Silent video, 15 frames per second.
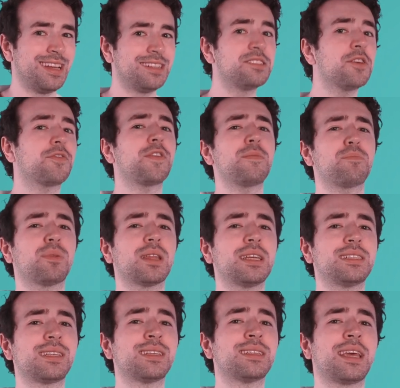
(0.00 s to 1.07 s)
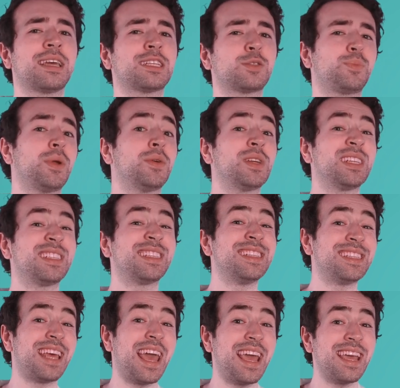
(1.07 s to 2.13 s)
different places experience
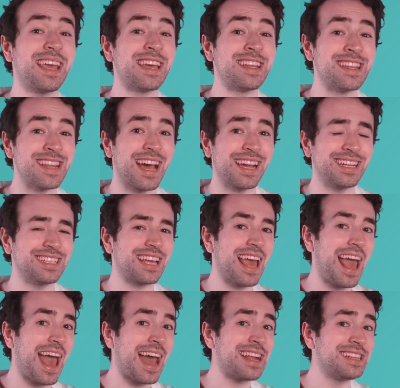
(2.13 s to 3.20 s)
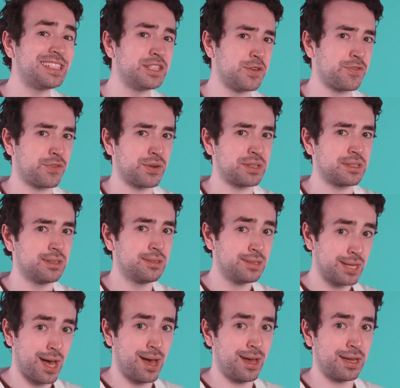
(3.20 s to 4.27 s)
day and night at different
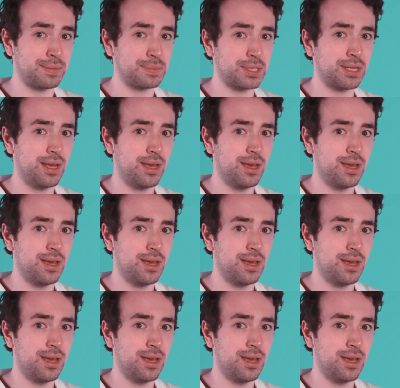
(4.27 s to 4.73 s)
times.